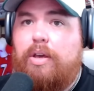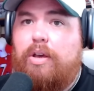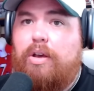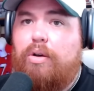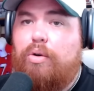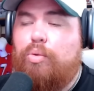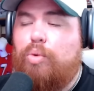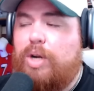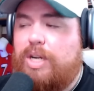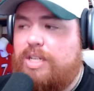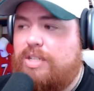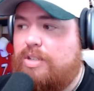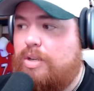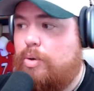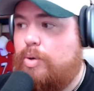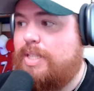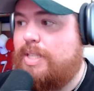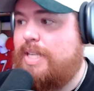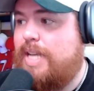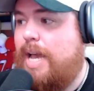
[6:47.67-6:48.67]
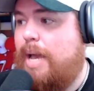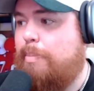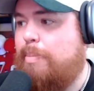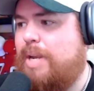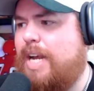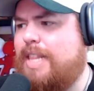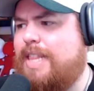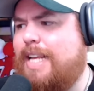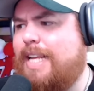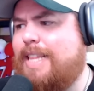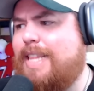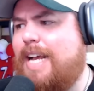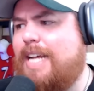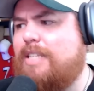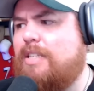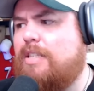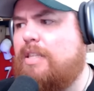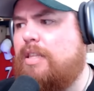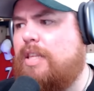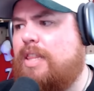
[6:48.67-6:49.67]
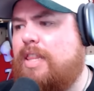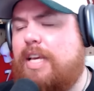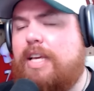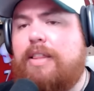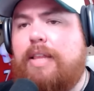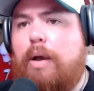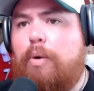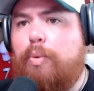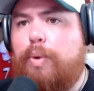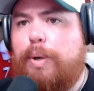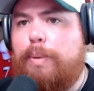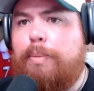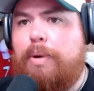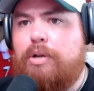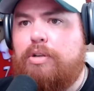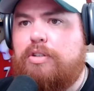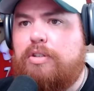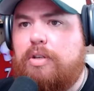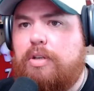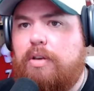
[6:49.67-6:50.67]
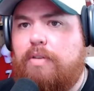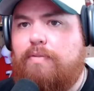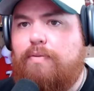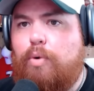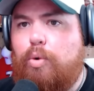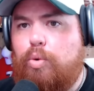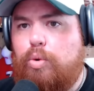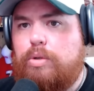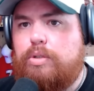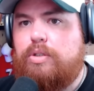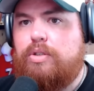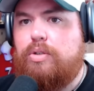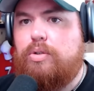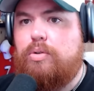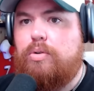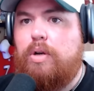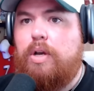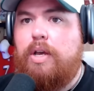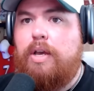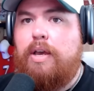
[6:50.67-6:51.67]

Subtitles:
what is going to happen. I think that's the thing that we're most looking forward to.